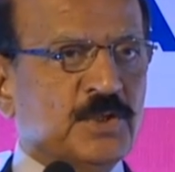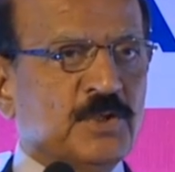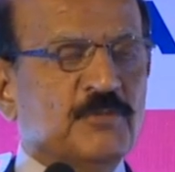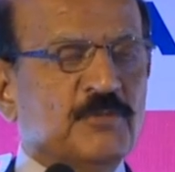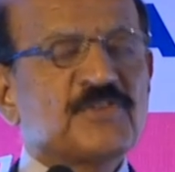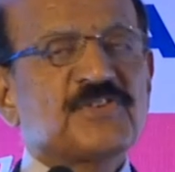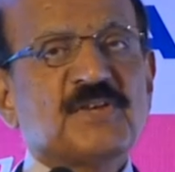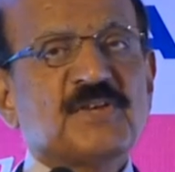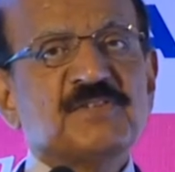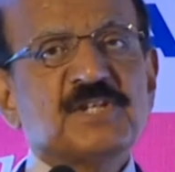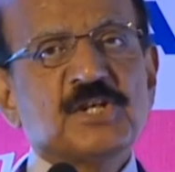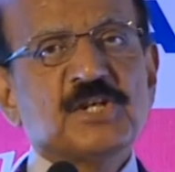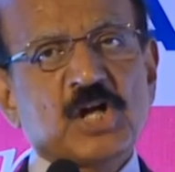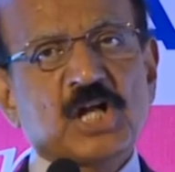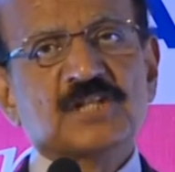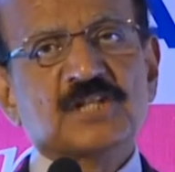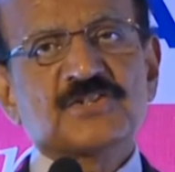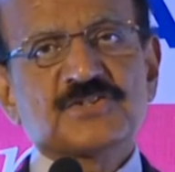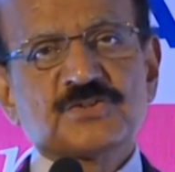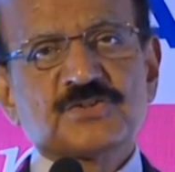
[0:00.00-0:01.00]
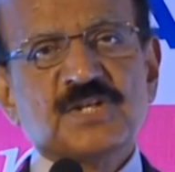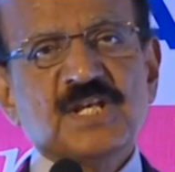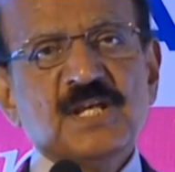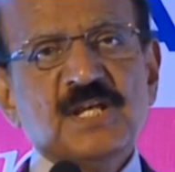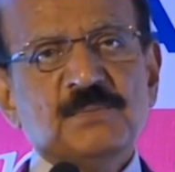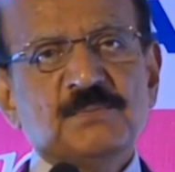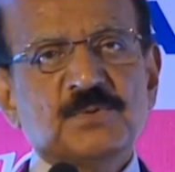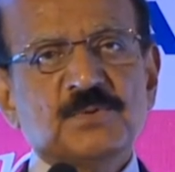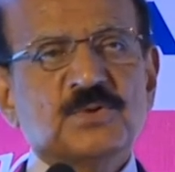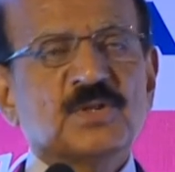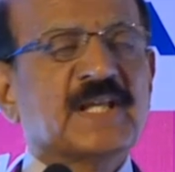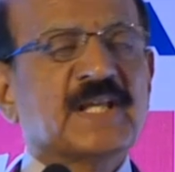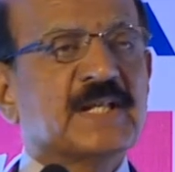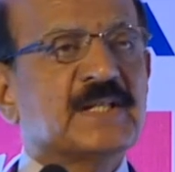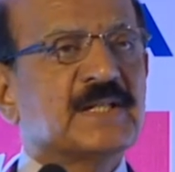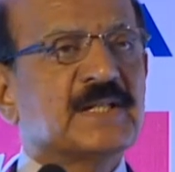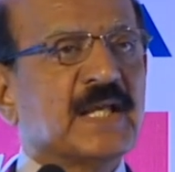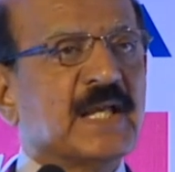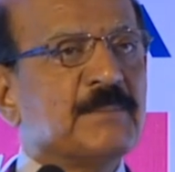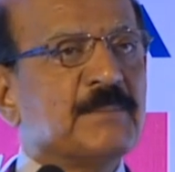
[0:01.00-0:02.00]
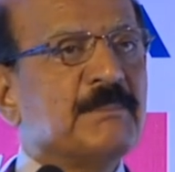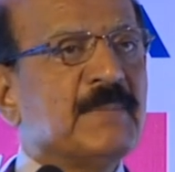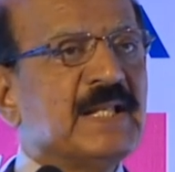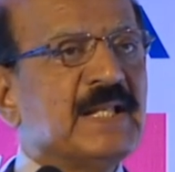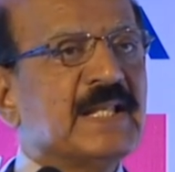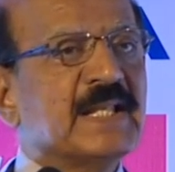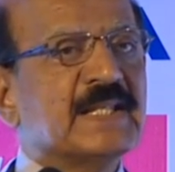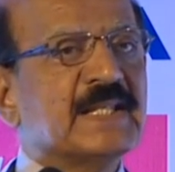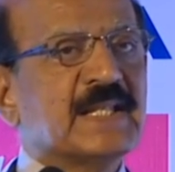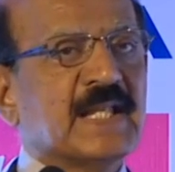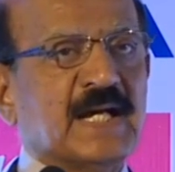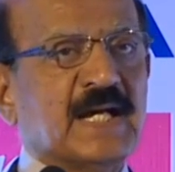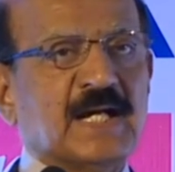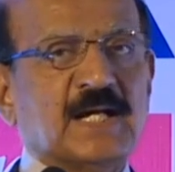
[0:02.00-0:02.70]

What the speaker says: For $17 today, you'll get 1 million